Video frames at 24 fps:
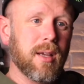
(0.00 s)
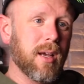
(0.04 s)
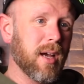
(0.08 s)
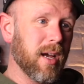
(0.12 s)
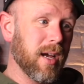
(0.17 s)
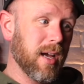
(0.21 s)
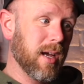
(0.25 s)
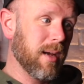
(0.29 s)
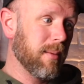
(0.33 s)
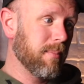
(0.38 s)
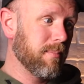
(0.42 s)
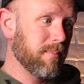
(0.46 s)

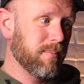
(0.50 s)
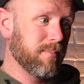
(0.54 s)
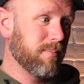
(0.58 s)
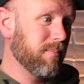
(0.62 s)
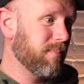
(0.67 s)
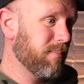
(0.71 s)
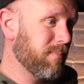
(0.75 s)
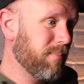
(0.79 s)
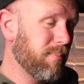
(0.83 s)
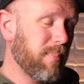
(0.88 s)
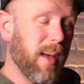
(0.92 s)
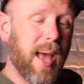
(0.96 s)

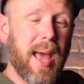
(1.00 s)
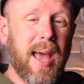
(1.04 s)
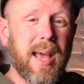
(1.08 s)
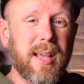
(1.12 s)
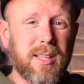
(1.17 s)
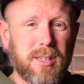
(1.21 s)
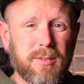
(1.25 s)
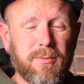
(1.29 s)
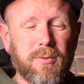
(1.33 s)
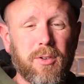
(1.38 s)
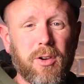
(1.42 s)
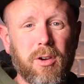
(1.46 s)

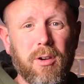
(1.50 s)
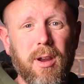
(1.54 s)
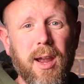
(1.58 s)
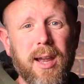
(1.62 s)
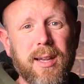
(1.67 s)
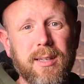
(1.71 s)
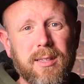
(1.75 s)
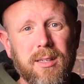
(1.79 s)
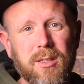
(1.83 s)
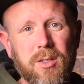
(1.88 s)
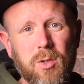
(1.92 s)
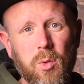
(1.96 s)
pairs of
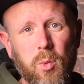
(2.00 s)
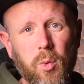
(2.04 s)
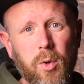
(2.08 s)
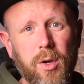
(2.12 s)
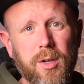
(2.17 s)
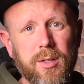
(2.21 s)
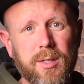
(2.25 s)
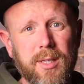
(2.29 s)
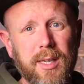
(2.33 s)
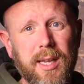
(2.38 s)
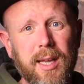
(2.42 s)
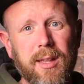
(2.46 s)
creators that
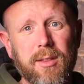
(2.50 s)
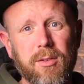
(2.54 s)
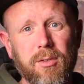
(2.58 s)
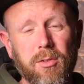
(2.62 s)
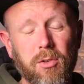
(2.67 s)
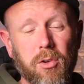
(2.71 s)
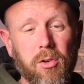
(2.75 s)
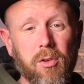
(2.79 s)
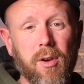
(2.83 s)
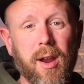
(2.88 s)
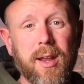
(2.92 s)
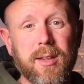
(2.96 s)
work together
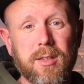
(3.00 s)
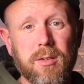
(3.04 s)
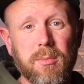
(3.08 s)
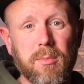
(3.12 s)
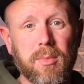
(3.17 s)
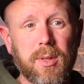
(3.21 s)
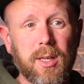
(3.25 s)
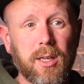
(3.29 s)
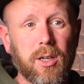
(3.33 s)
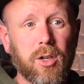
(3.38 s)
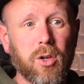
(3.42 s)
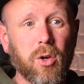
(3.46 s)
and create
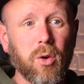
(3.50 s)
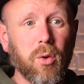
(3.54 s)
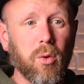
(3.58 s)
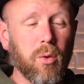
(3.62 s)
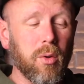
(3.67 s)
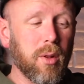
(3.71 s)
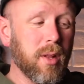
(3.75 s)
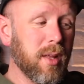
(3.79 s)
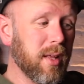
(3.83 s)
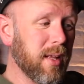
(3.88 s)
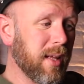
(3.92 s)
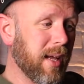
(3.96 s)
something cool.